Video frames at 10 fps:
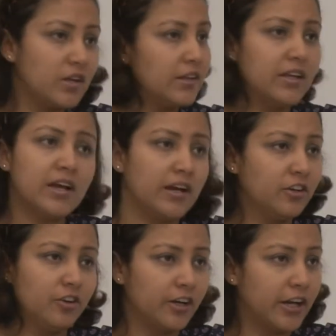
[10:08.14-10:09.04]
I think I
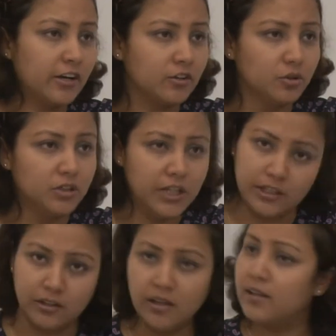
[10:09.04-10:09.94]
did not get a good
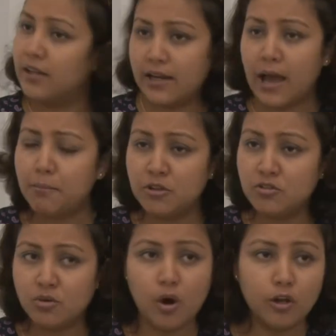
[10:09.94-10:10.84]
deal. That happens
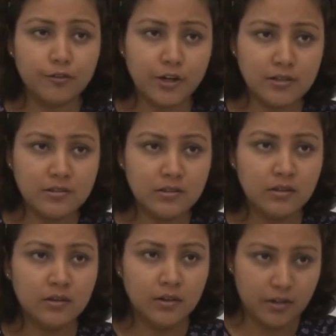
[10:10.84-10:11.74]
to all of us,
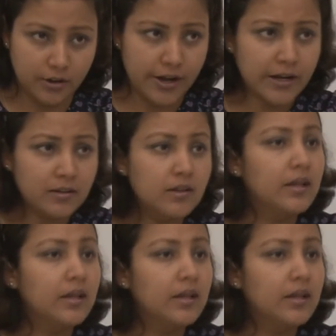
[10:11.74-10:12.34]
correct?